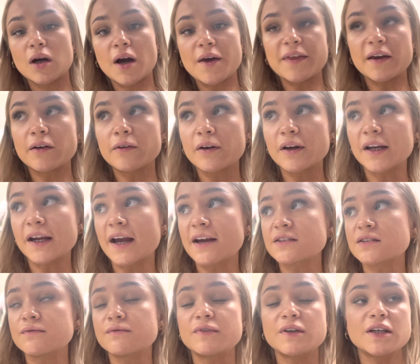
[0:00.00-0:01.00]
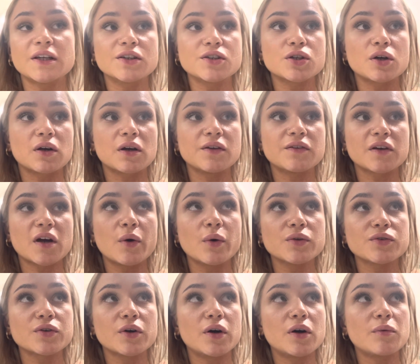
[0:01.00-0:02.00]
think I'm gonna get some vegan chocolate to go on
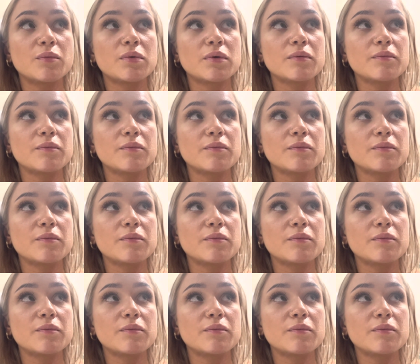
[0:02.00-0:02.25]
top